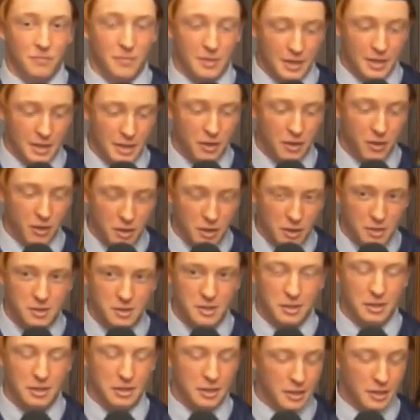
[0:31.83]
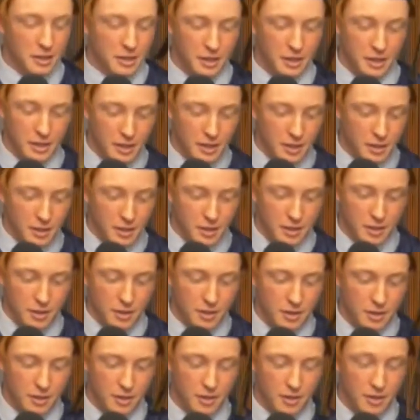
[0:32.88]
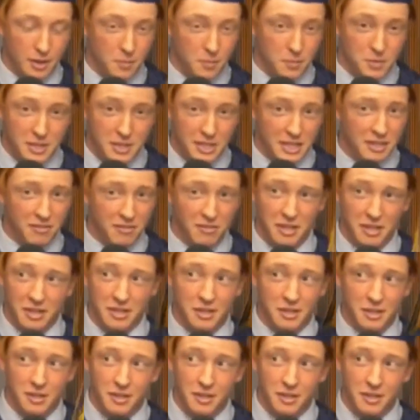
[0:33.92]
And honestly, I'm sick of it.